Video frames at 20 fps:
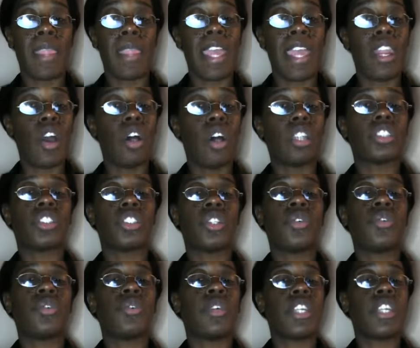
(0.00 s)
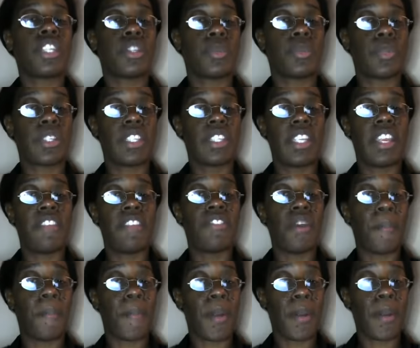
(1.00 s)
and also you get to receive
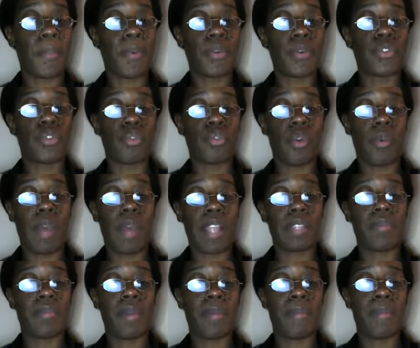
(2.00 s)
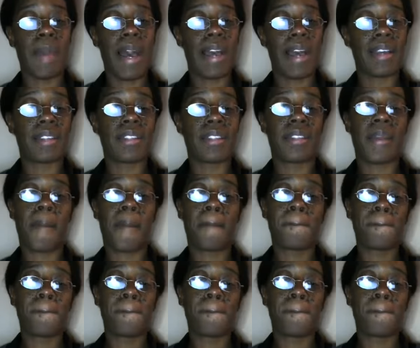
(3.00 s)
the purple Stuart Weitzman box.